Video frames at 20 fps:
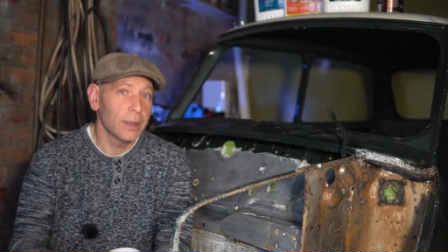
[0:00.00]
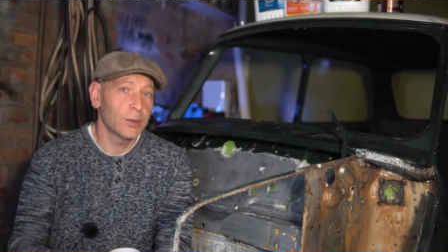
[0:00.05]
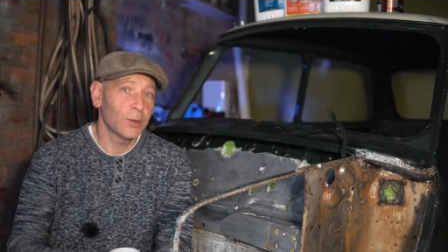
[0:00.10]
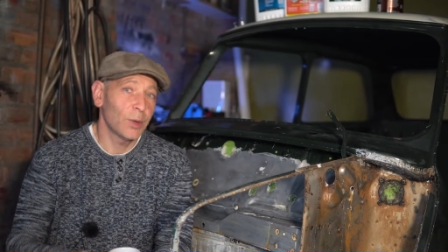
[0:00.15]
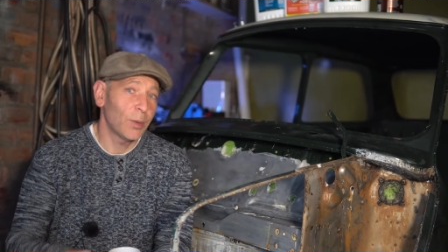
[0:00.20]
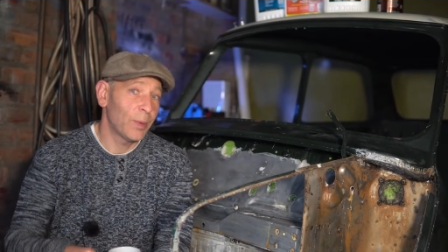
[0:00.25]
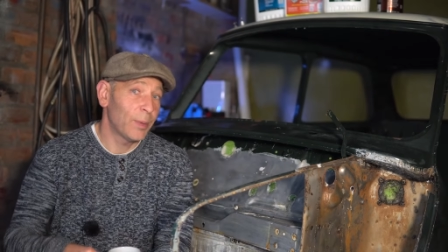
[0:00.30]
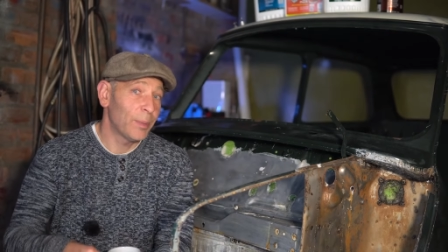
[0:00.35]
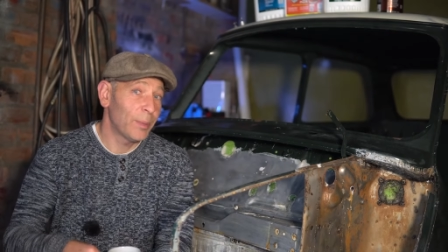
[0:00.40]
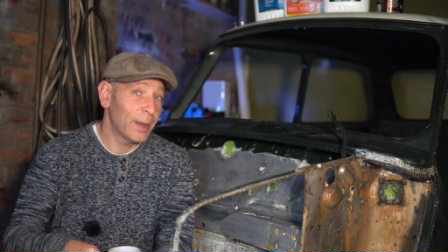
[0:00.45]
So
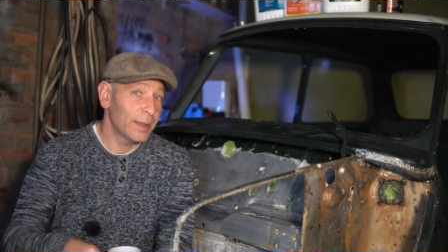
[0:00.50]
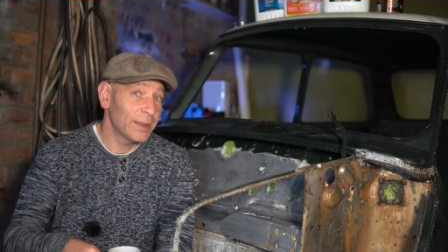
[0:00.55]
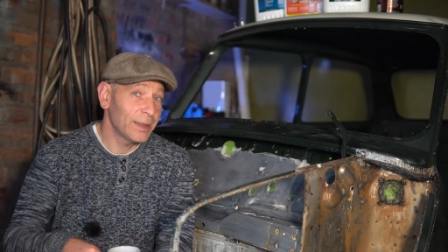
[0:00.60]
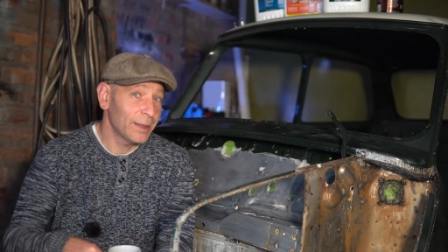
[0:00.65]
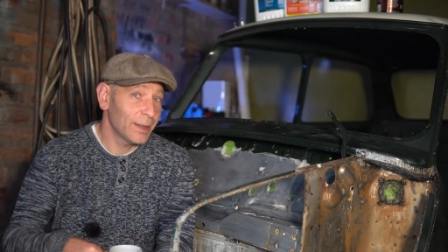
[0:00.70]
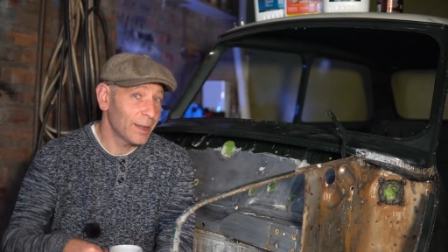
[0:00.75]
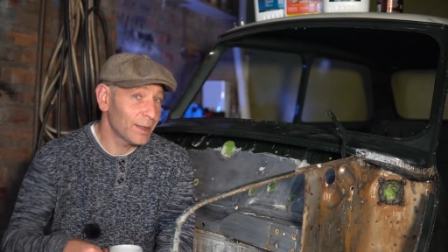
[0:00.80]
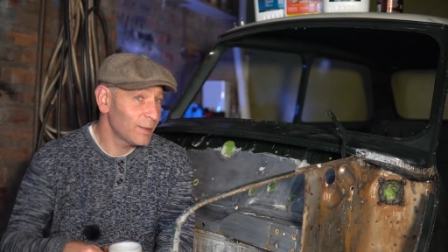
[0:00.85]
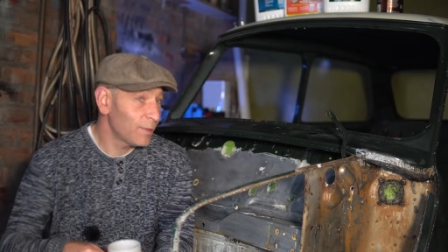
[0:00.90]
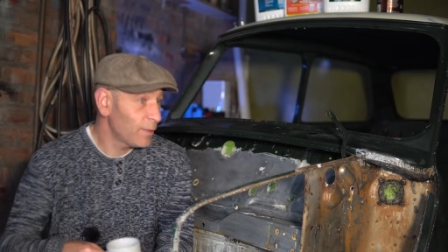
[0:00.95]
I've been busy
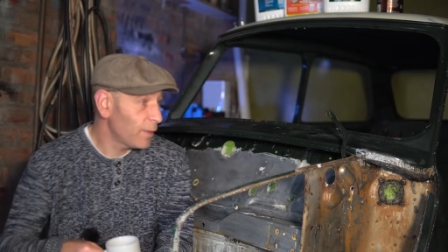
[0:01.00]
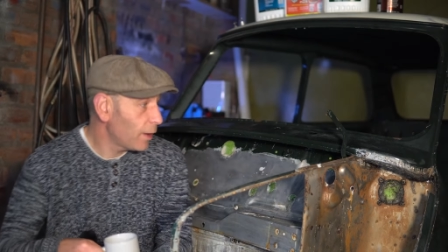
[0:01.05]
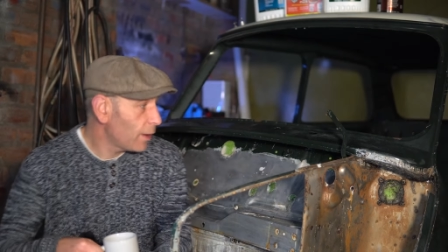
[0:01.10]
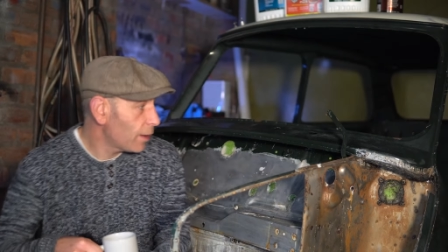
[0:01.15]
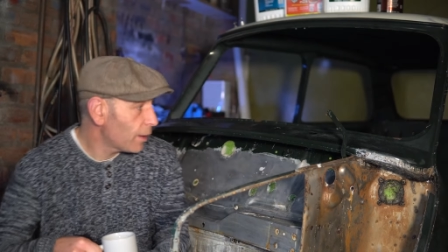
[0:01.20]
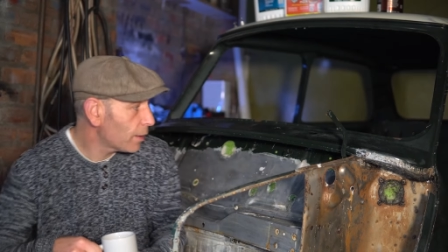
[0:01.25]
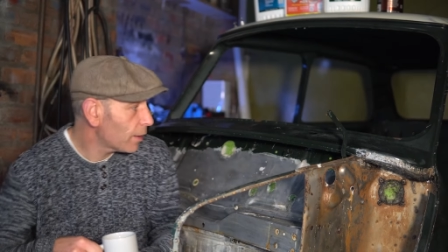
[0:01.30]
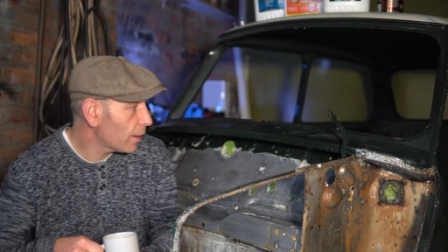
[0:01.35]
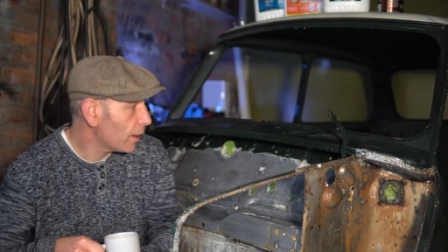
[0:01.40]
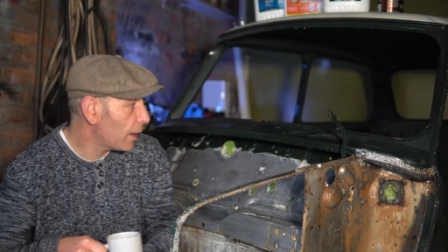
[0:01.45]
this
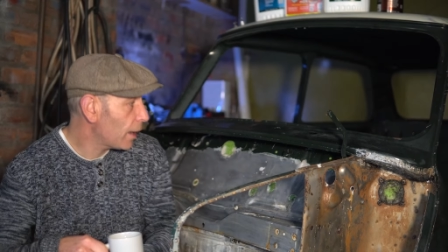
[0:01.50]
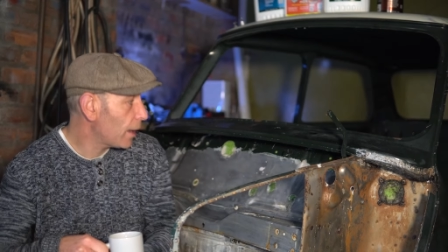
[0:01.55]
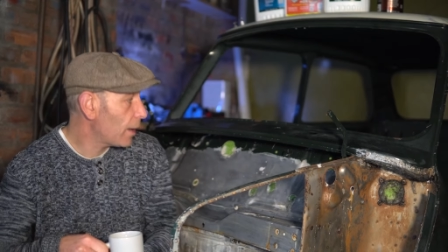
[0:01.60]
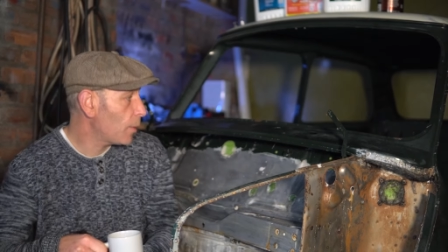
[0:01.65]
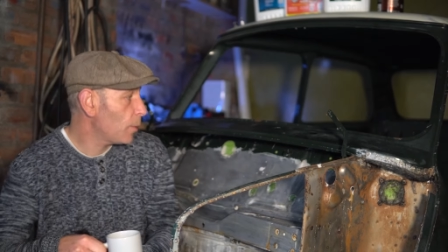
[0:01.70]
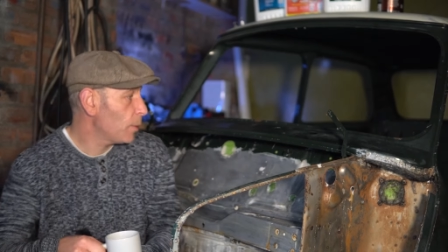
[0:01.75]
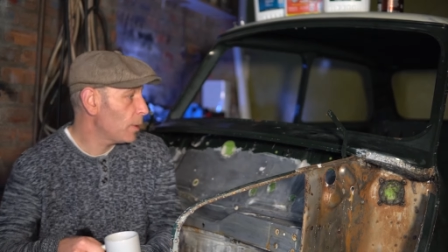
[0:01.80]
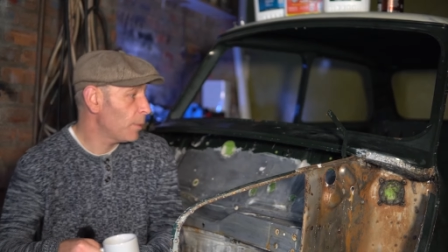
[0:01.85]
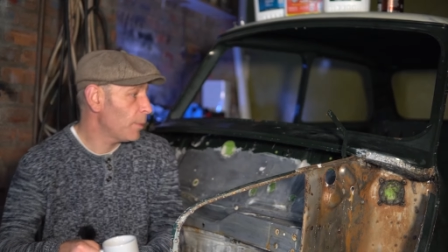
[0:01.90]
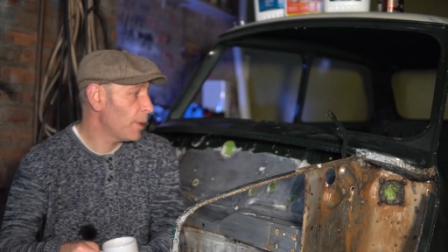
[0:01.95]
far
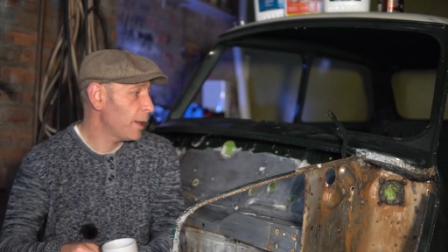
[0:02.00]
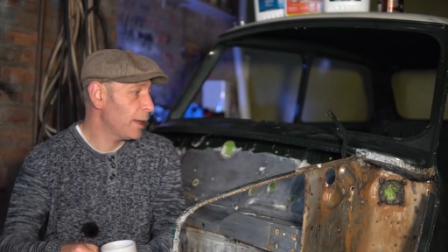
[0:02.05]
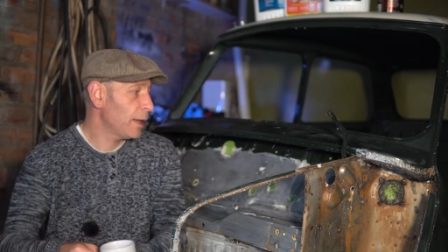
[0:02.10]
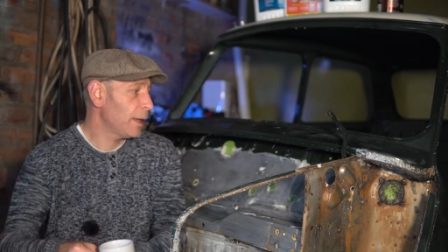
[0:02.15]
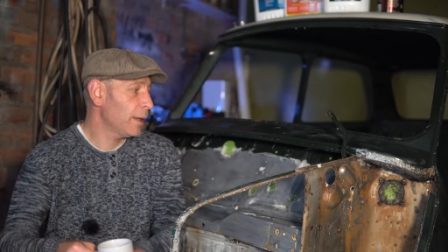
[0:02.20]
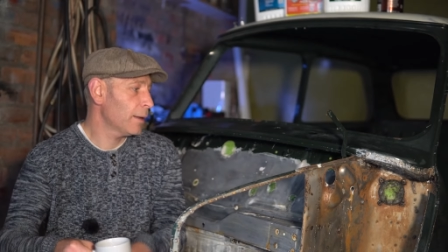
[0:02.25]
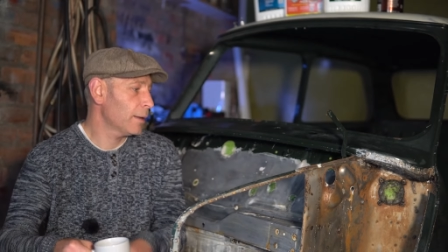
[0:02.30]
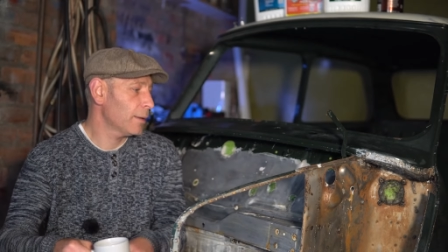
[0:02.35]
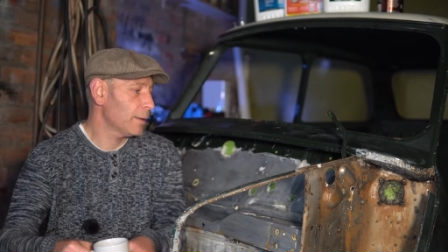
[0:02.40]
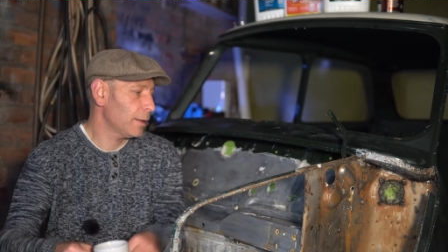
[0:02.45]
with the Mini,